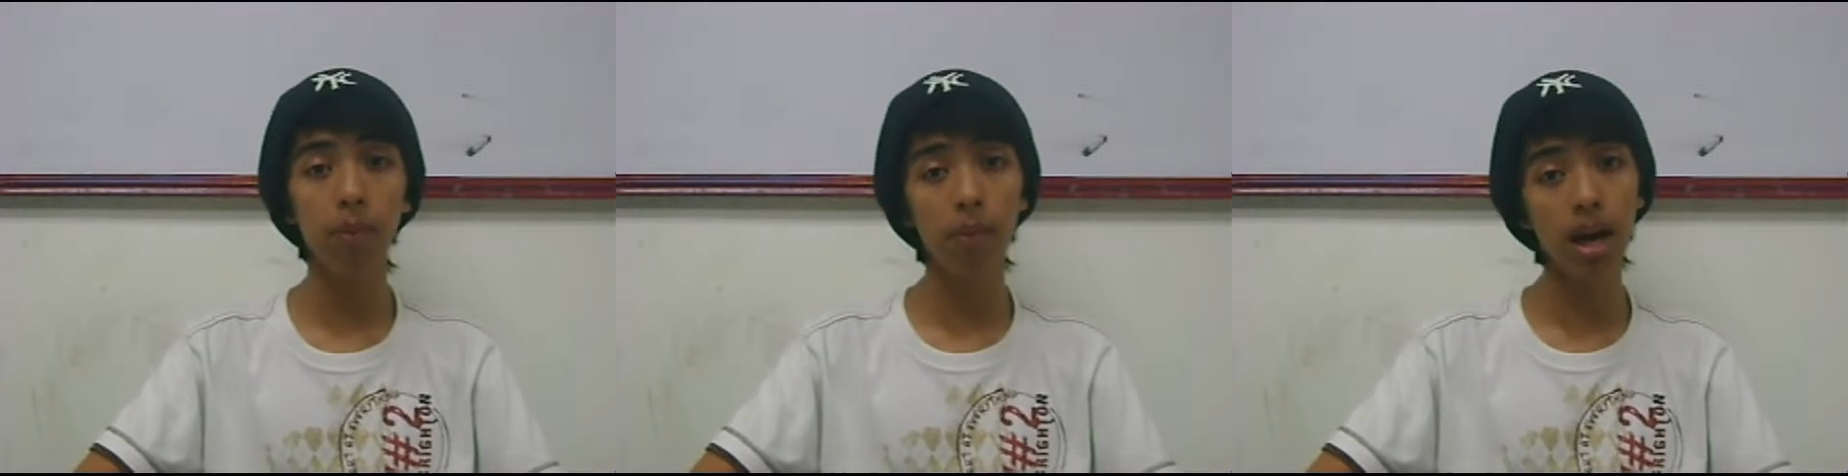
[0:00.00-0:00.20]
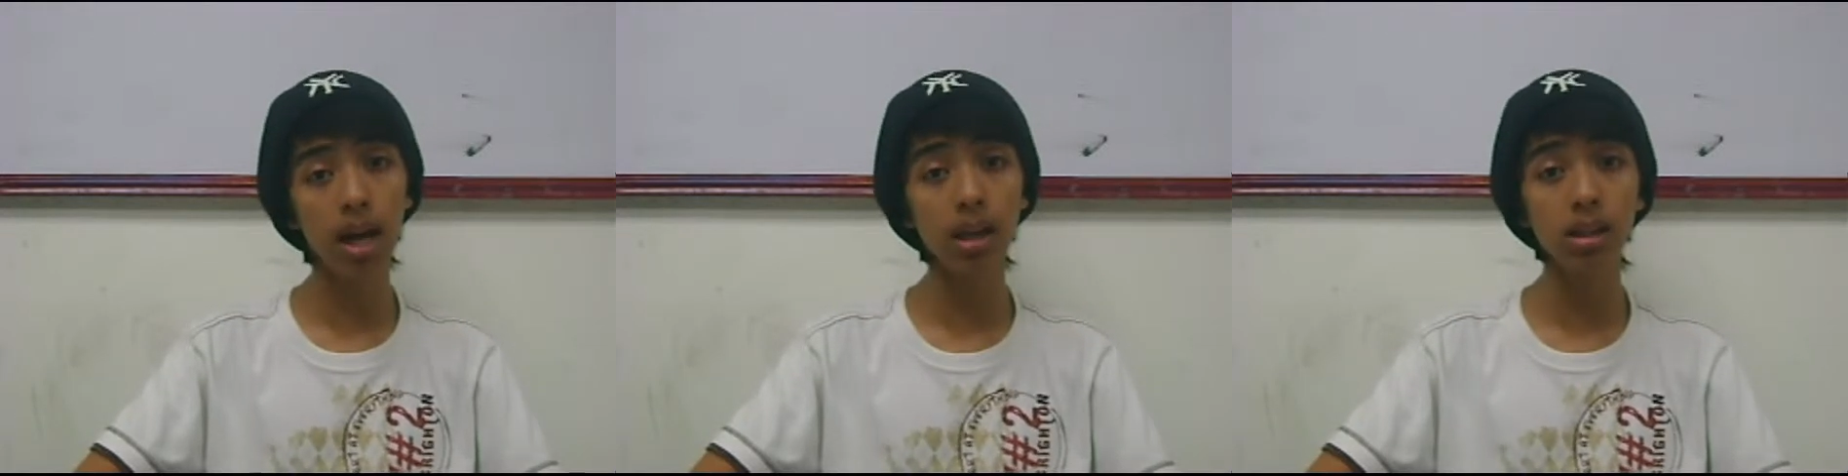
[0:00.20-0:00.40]

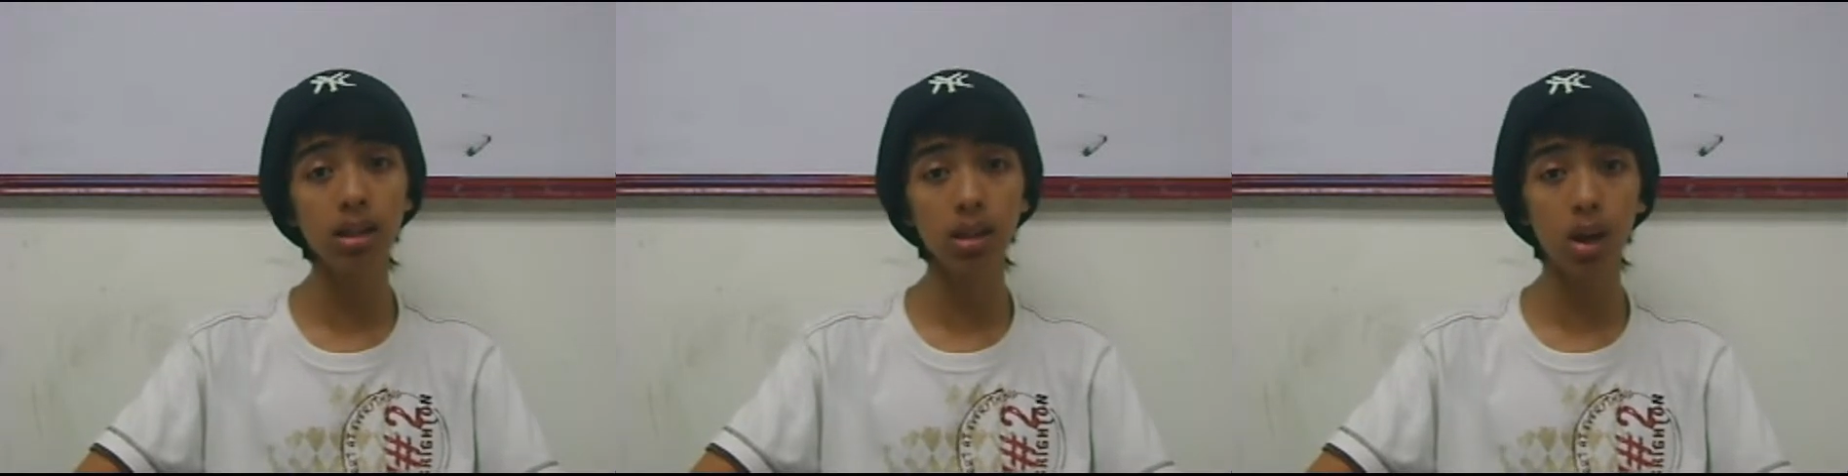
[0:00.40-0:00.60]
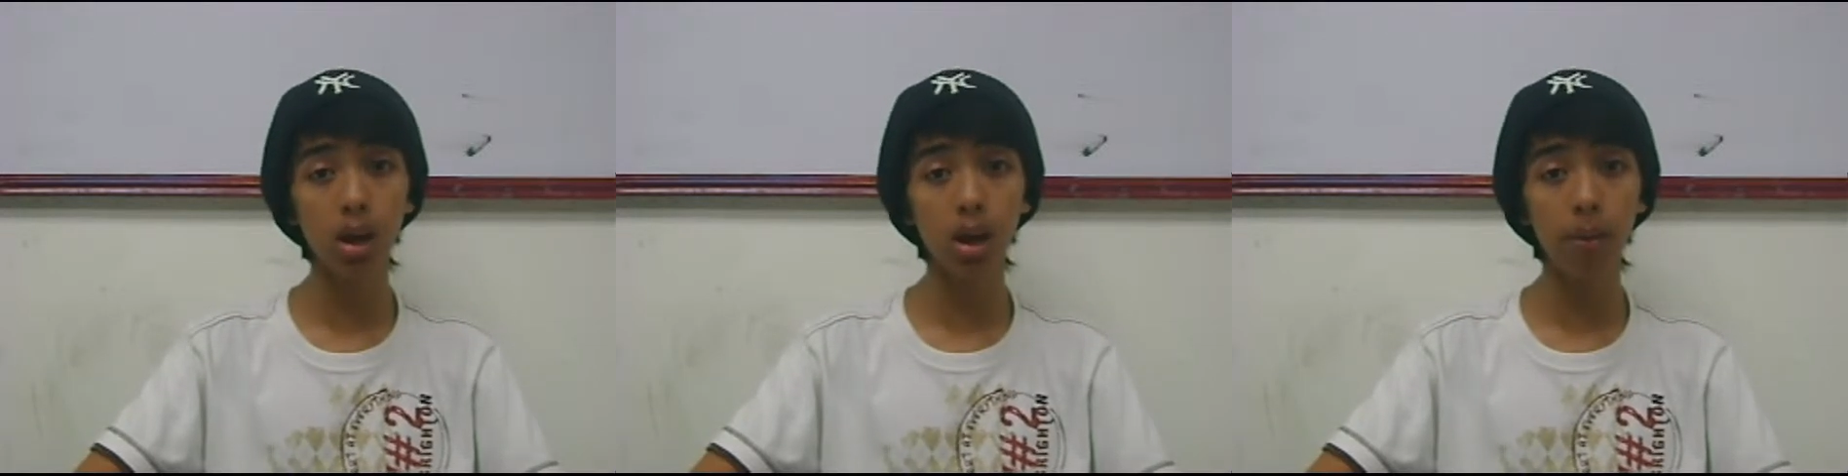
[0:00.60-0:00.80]

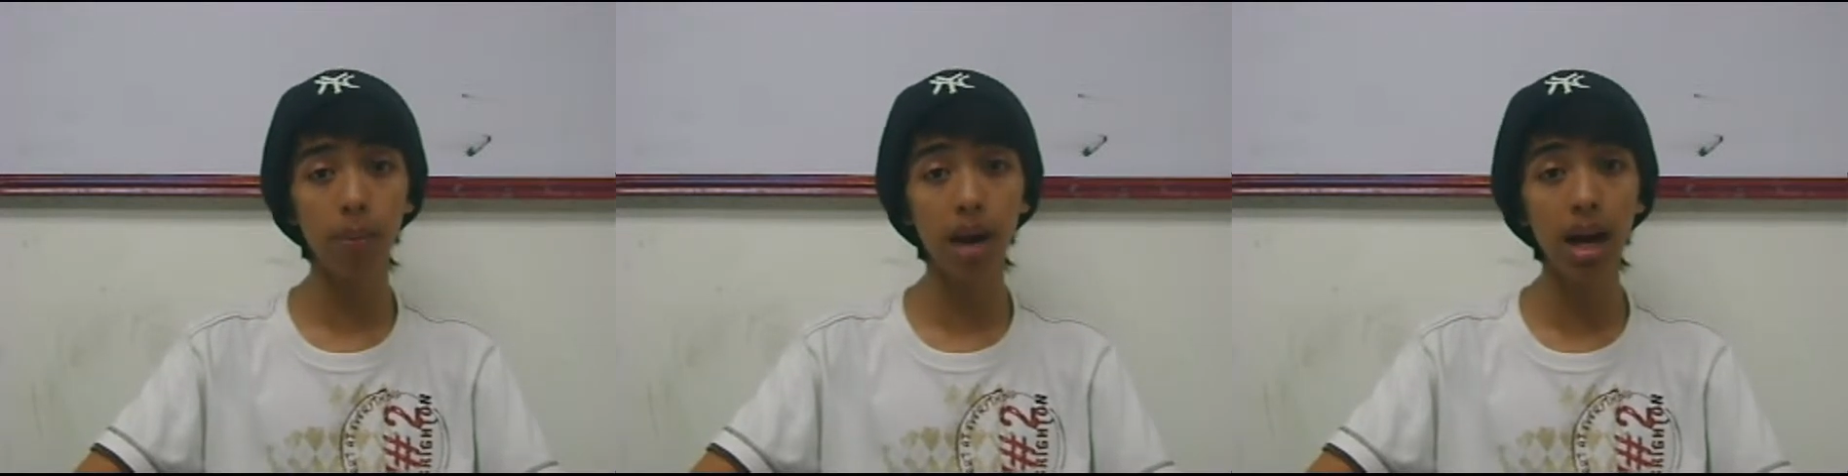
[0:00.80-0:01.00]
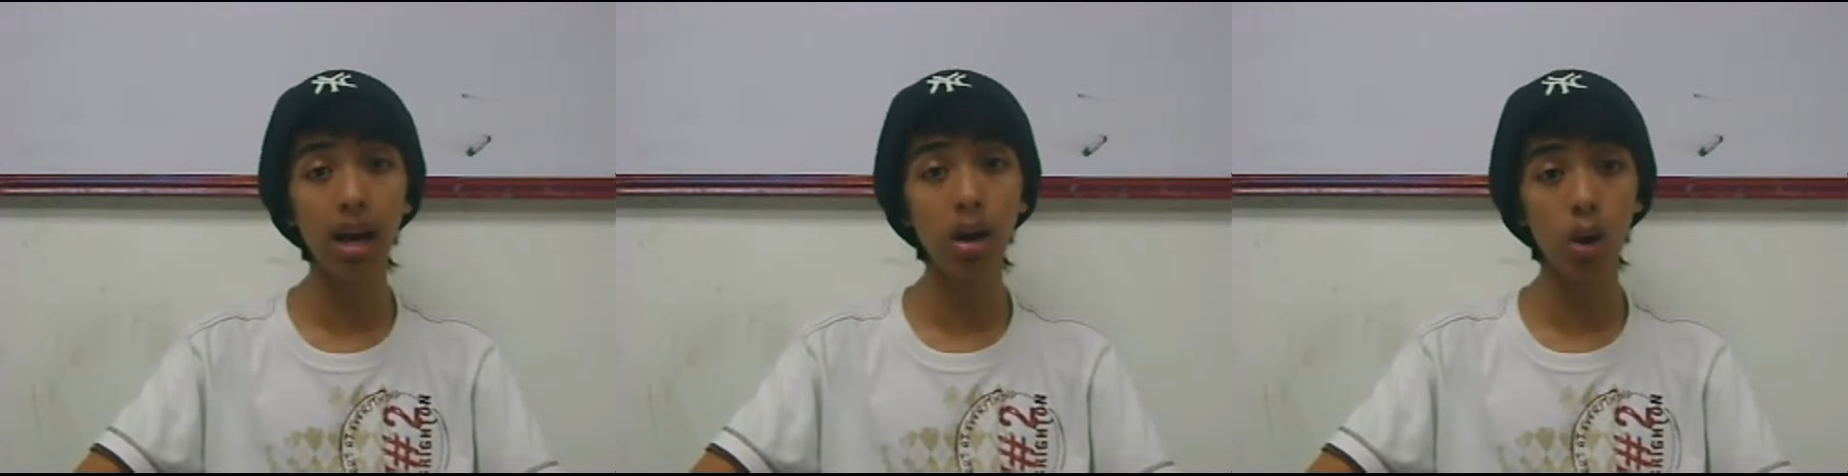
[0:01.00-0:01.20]

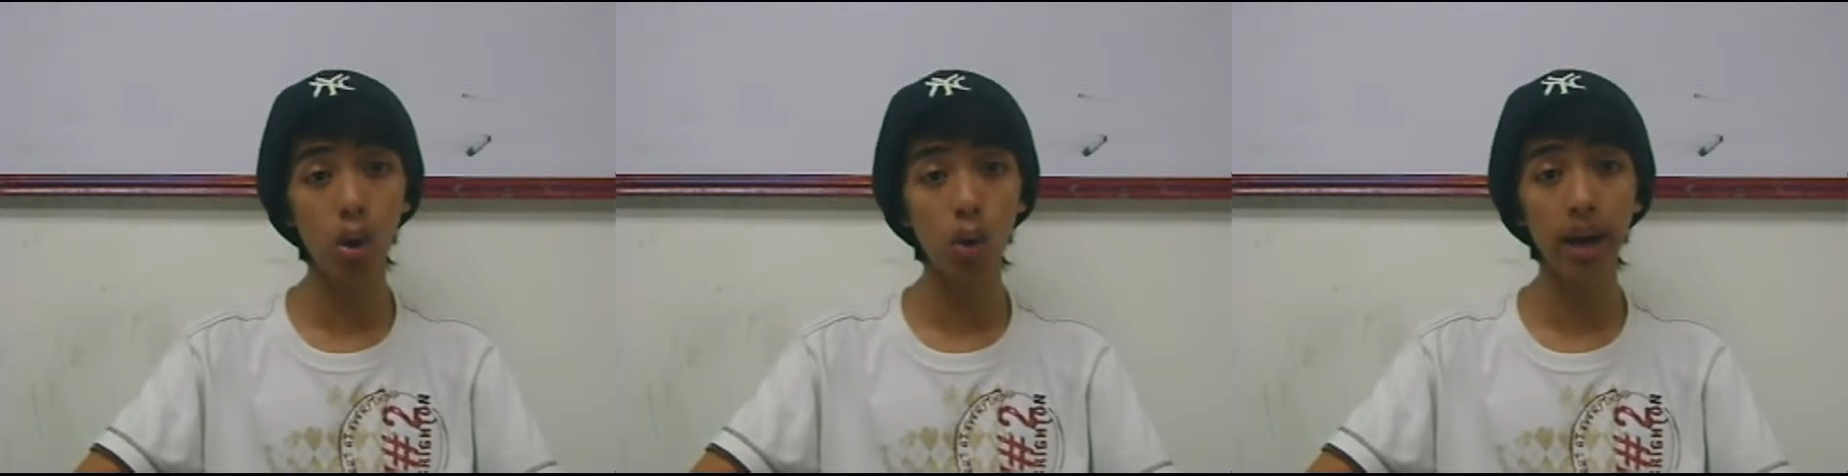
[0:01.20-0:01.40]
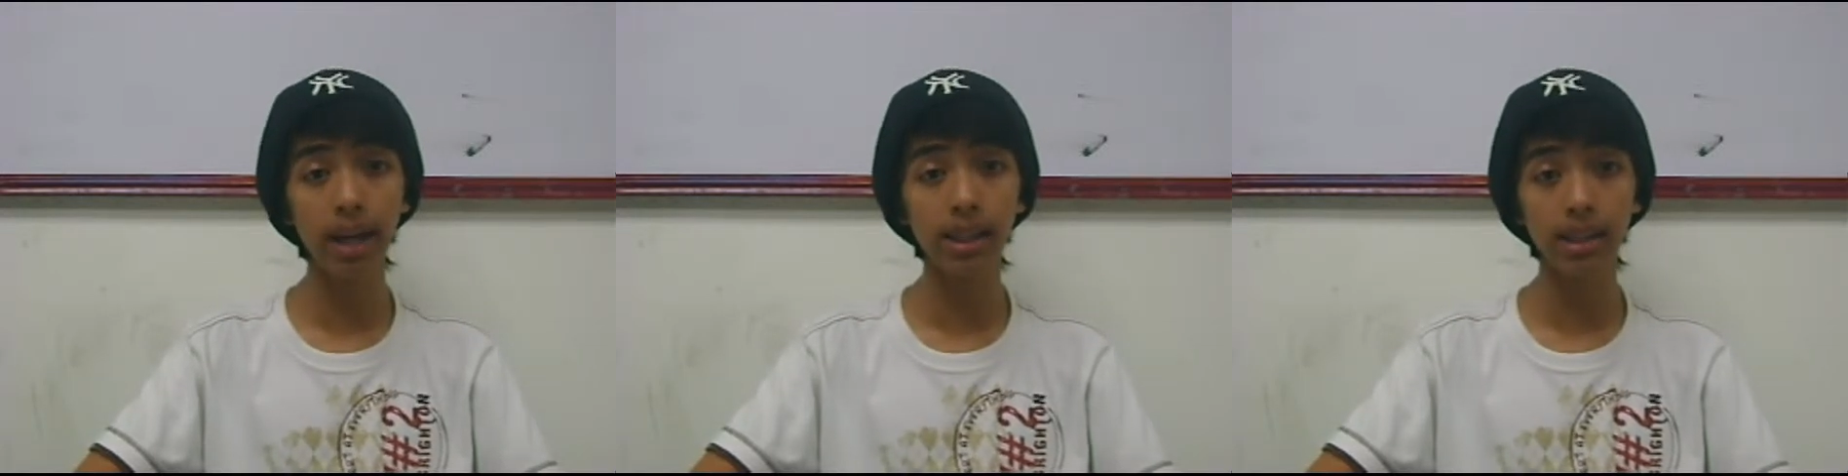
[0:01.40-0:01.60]
Mac
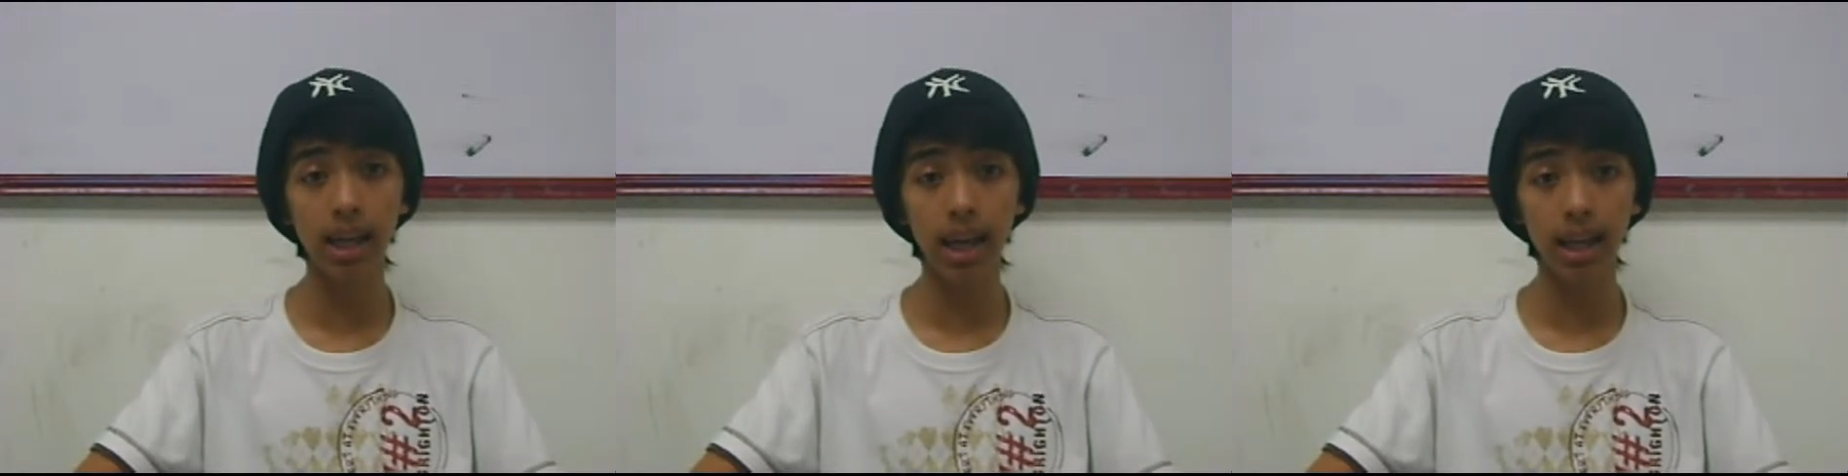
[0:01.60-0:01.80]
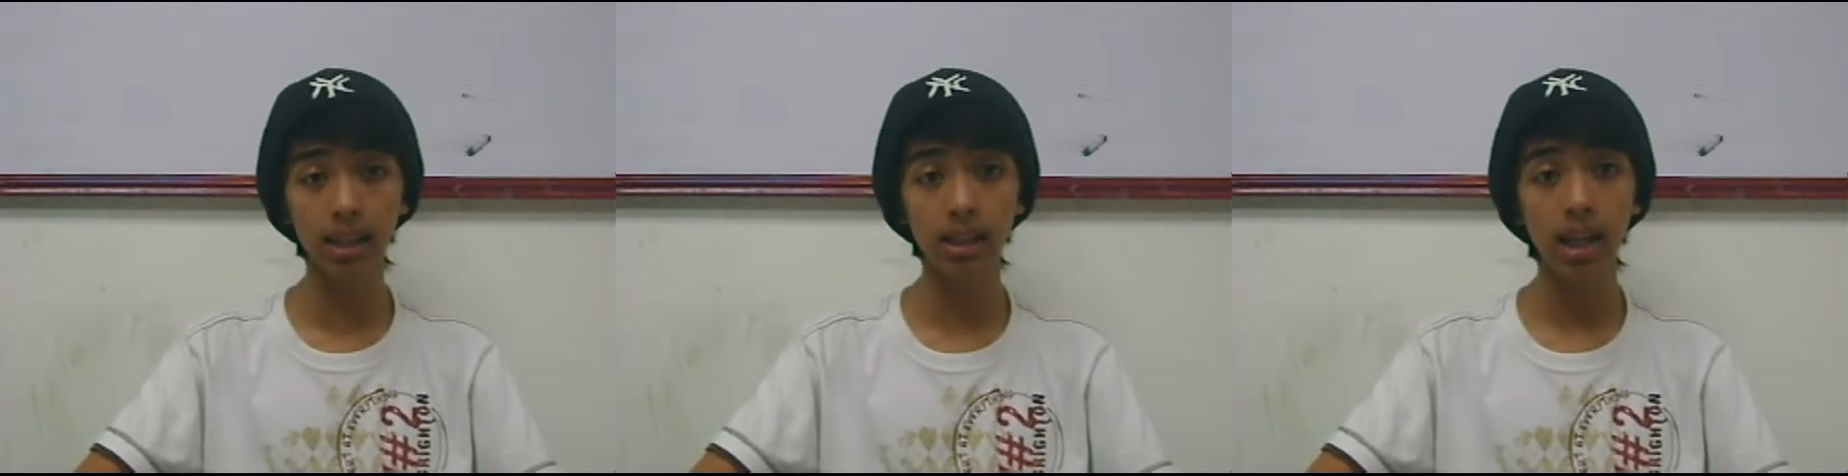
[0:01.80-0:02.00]
OS
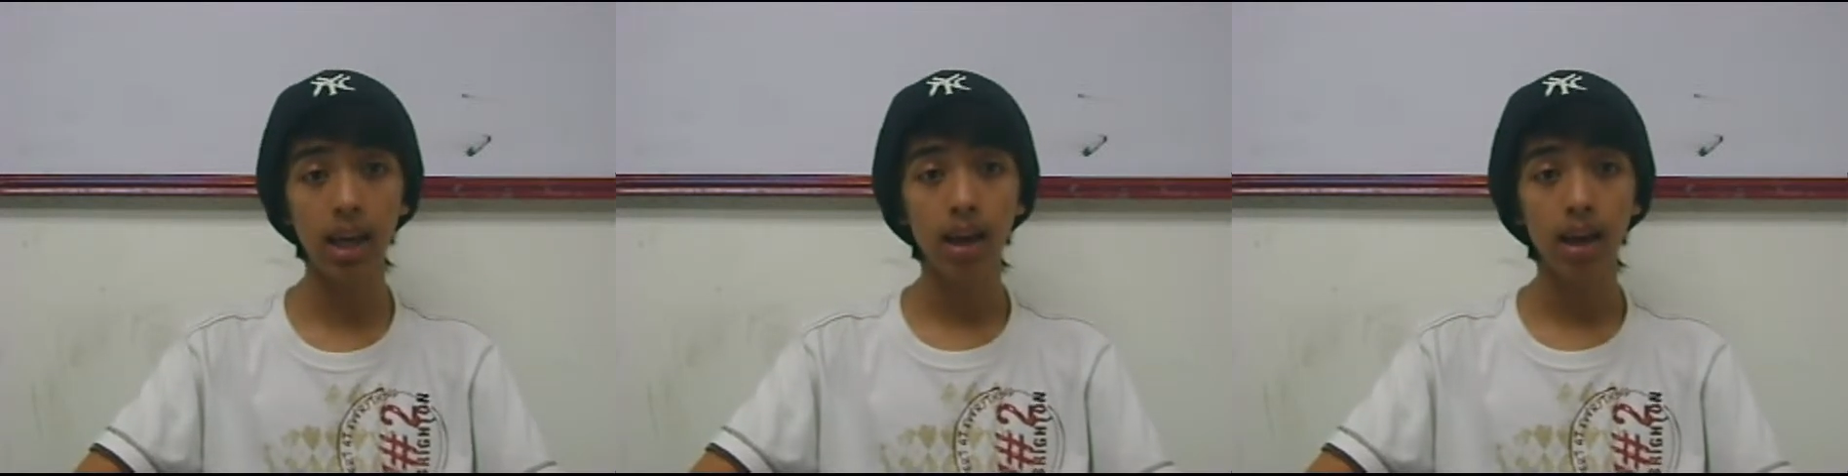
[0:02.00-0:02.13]
X